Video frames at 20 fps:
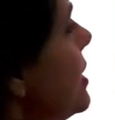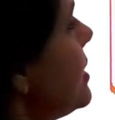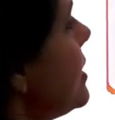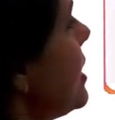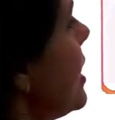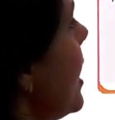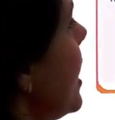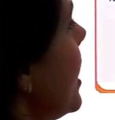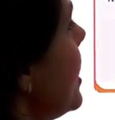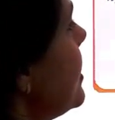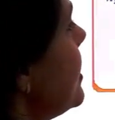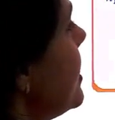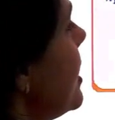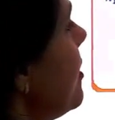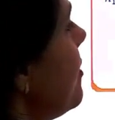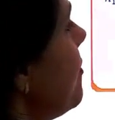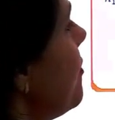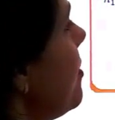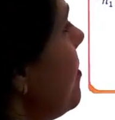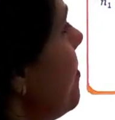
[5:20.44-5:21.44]
this case,
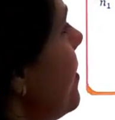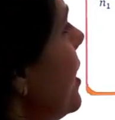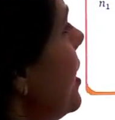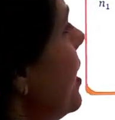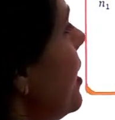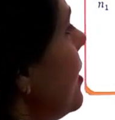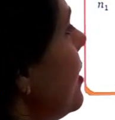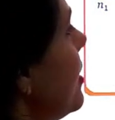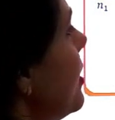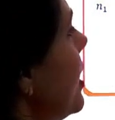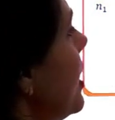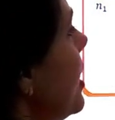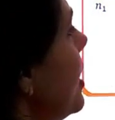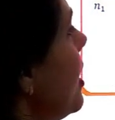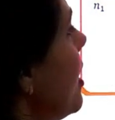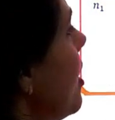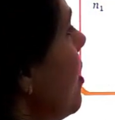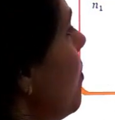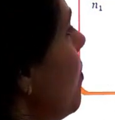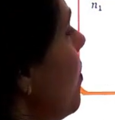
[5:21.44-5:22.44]
it will be
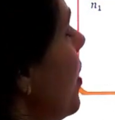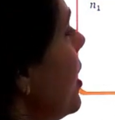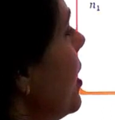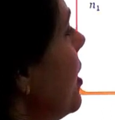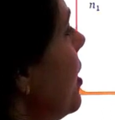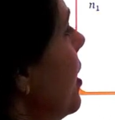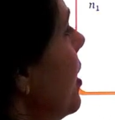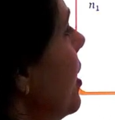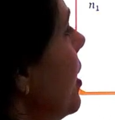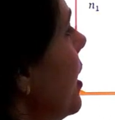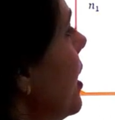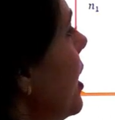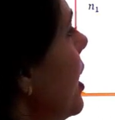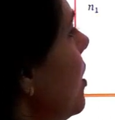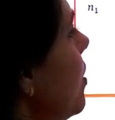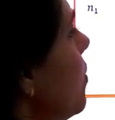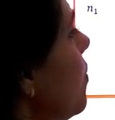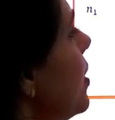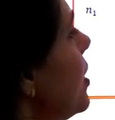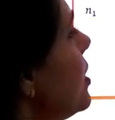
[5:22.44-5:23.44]
theta 1
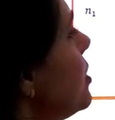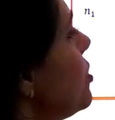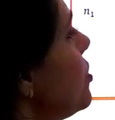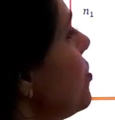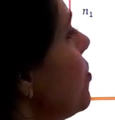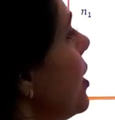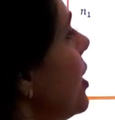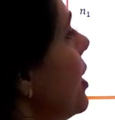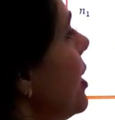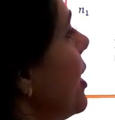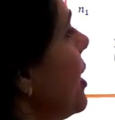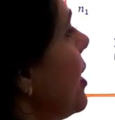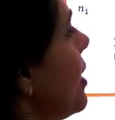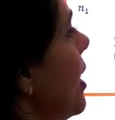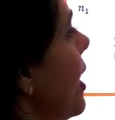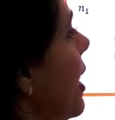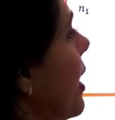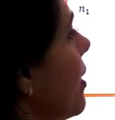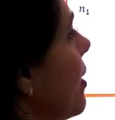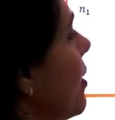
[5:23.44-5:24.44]
equals to
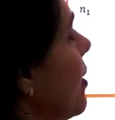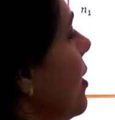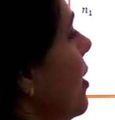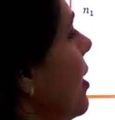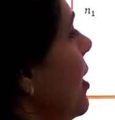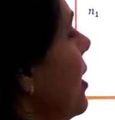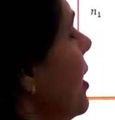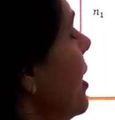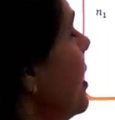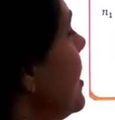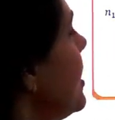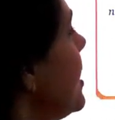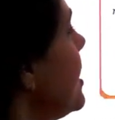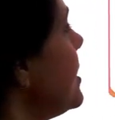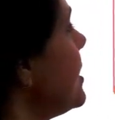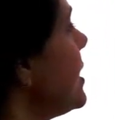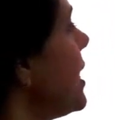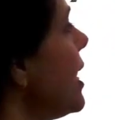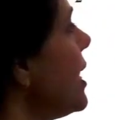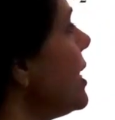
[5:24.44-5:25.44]
critical angle. In
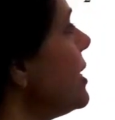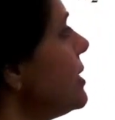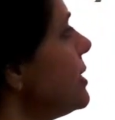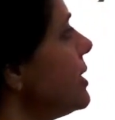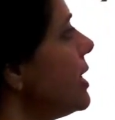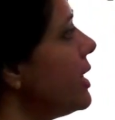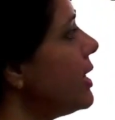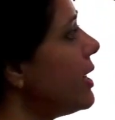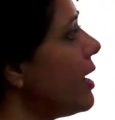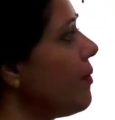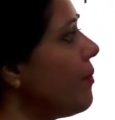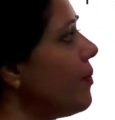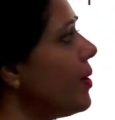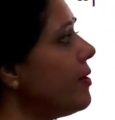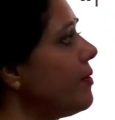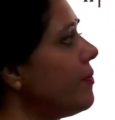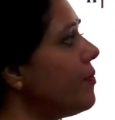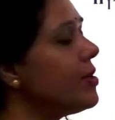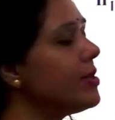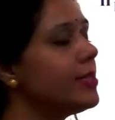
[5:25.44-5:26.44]
this case, theta
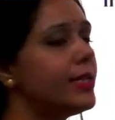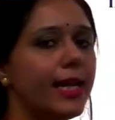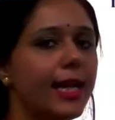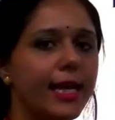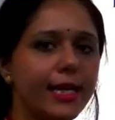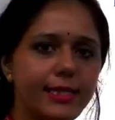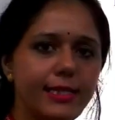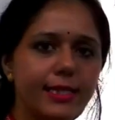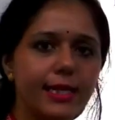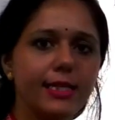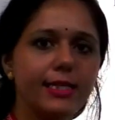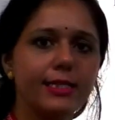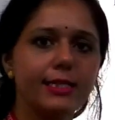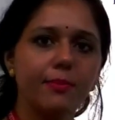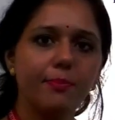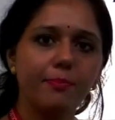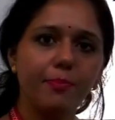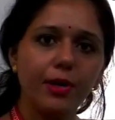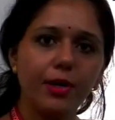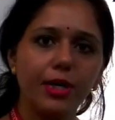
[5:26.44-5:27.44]
1 was less than
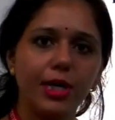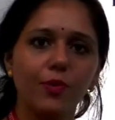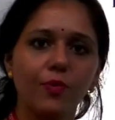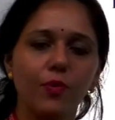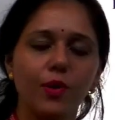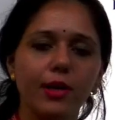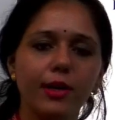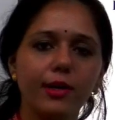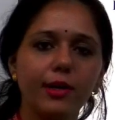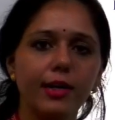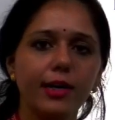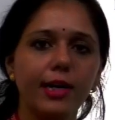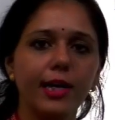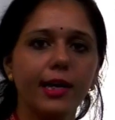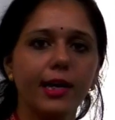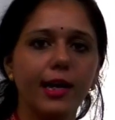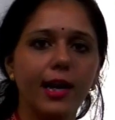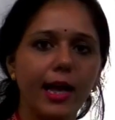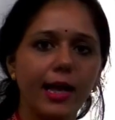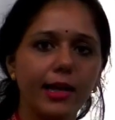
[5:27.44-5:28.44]
some particular
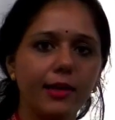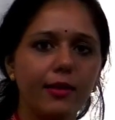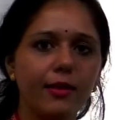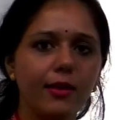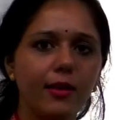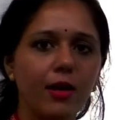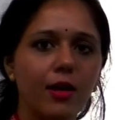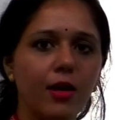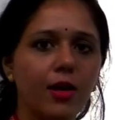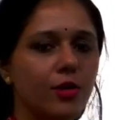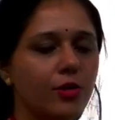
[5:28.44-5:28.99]
critical angle.